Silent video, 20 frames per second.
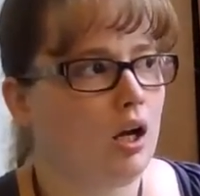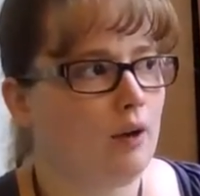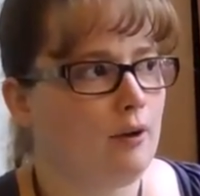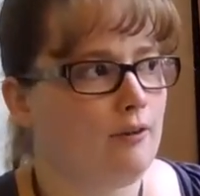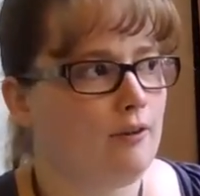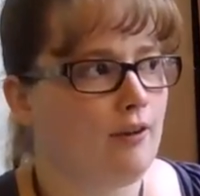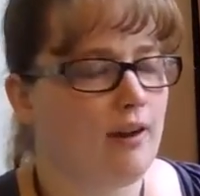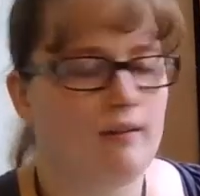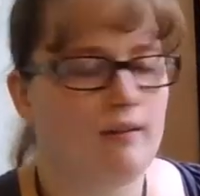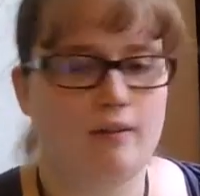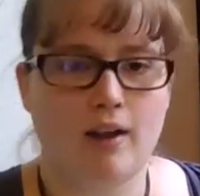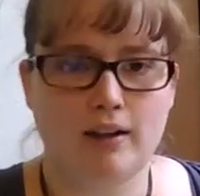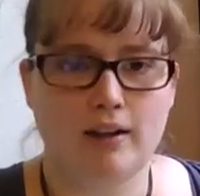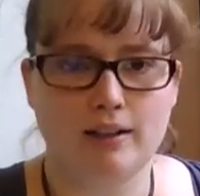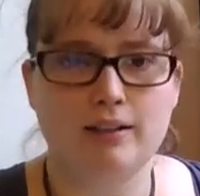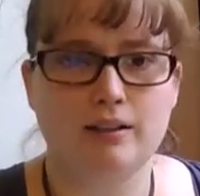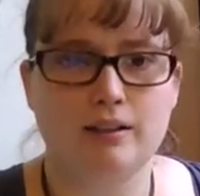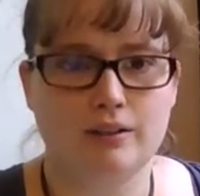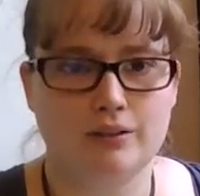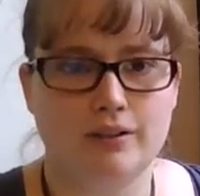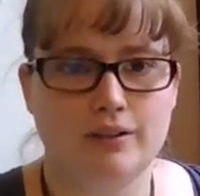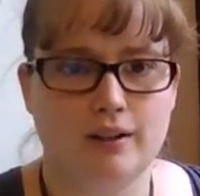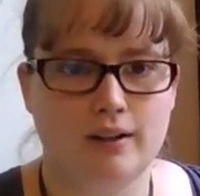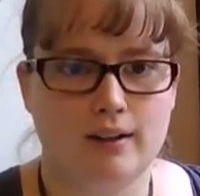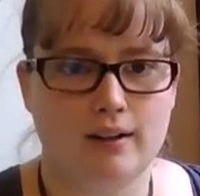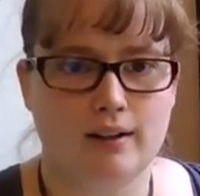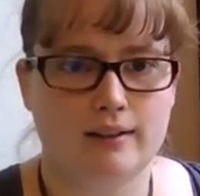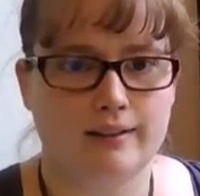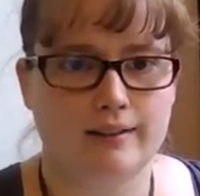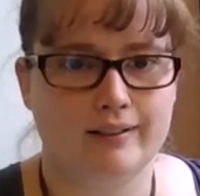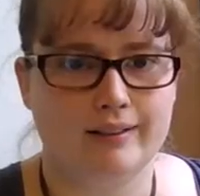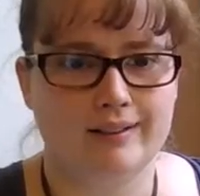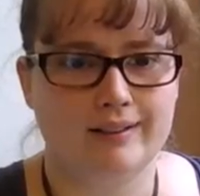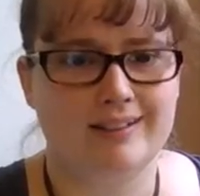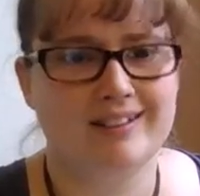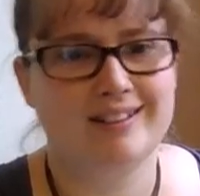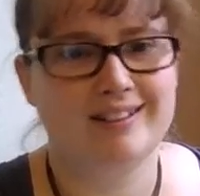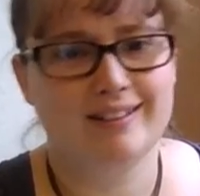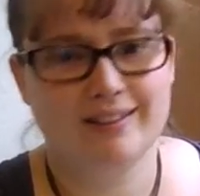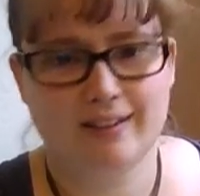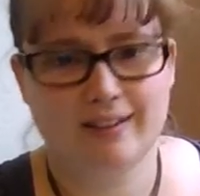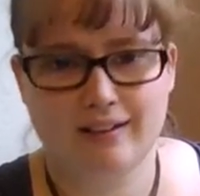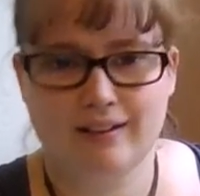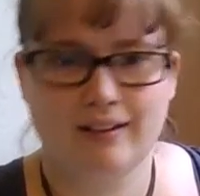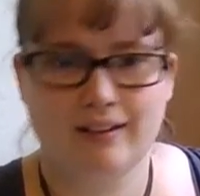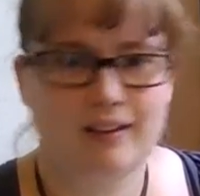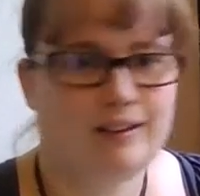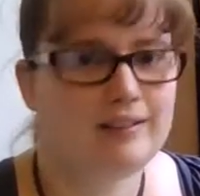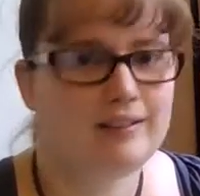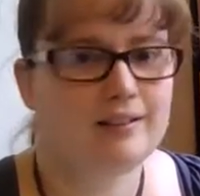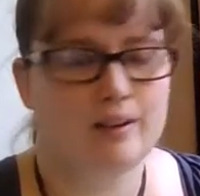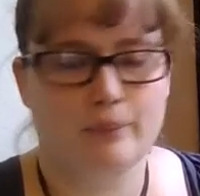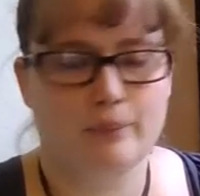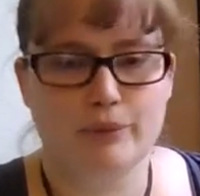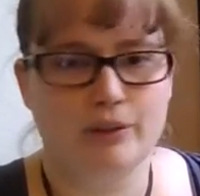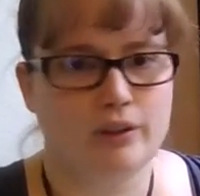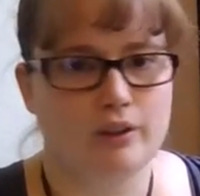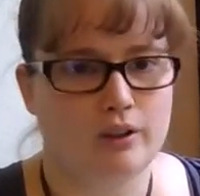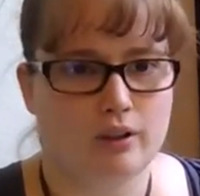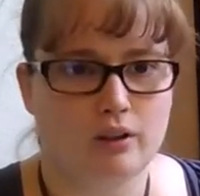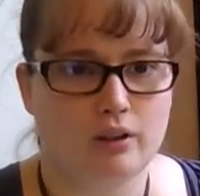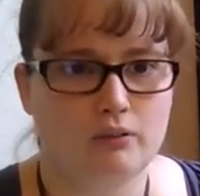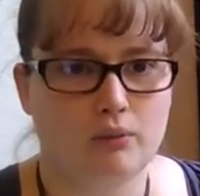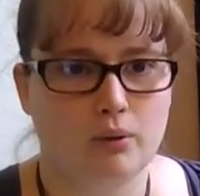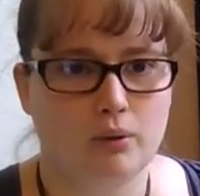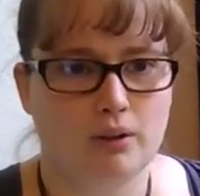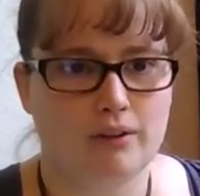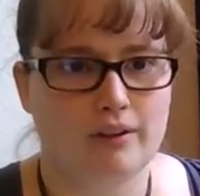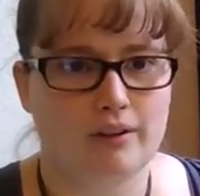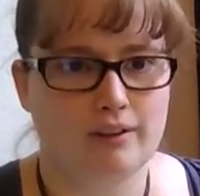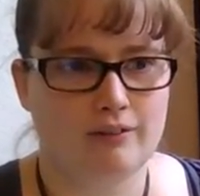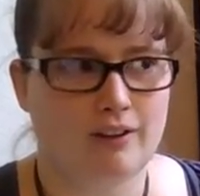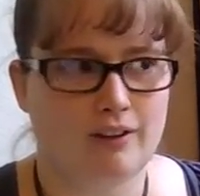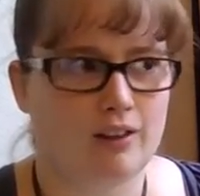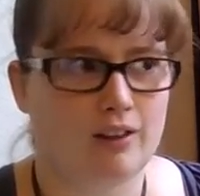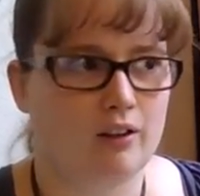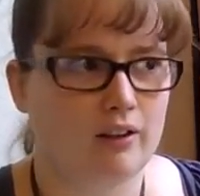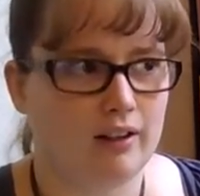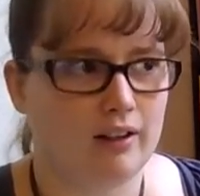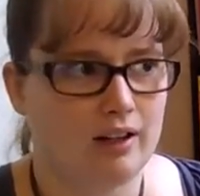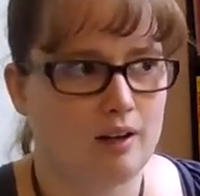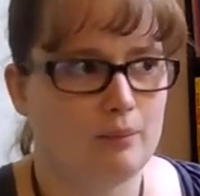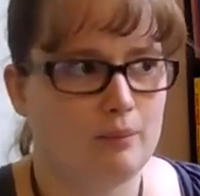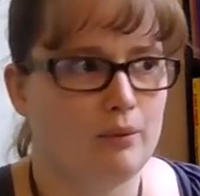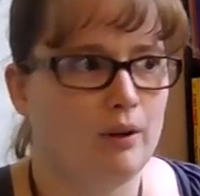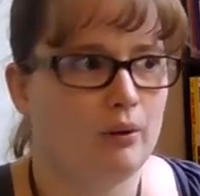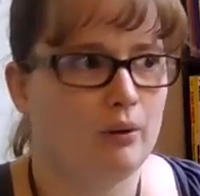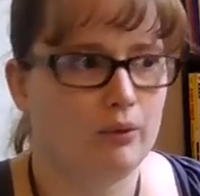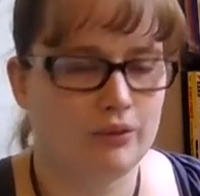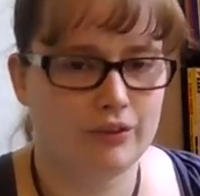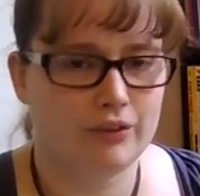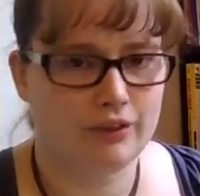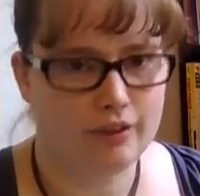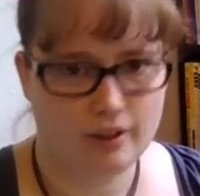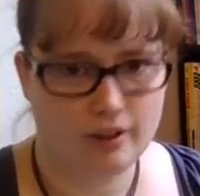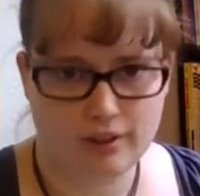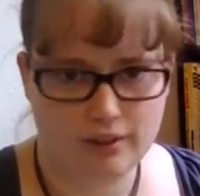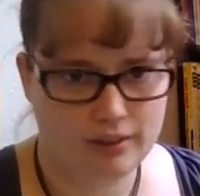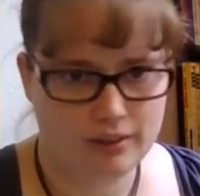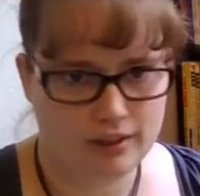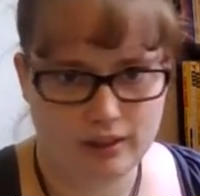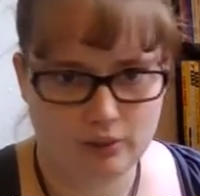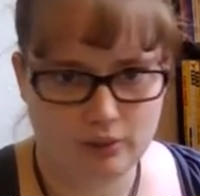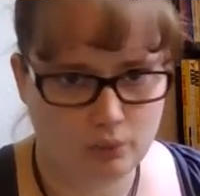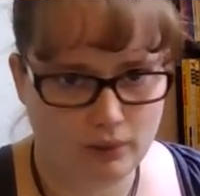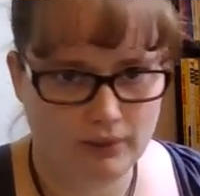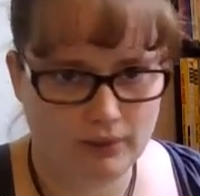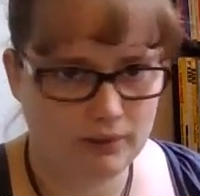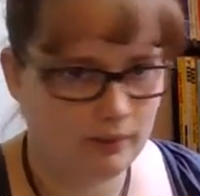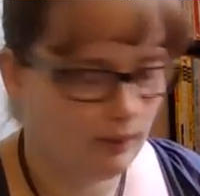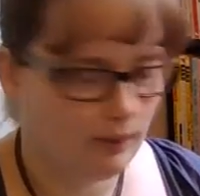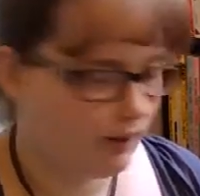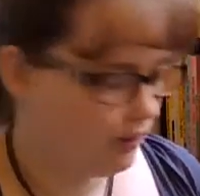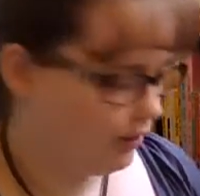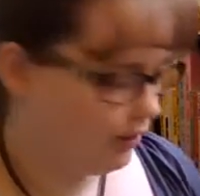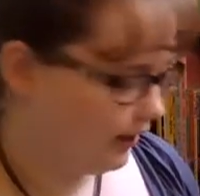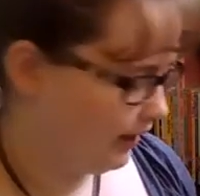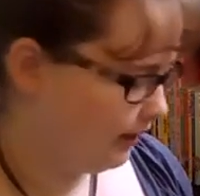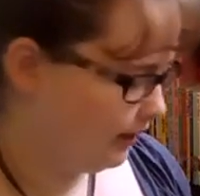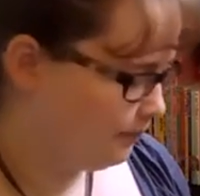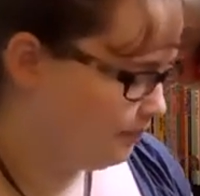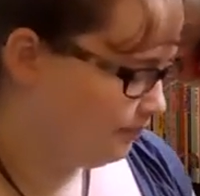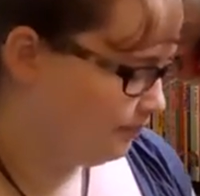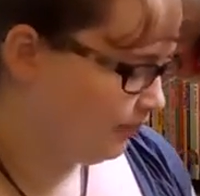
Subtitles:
if I need to use that in a sentence, it's an obscure enough word that if I look it up, no one's gonna think twice about that.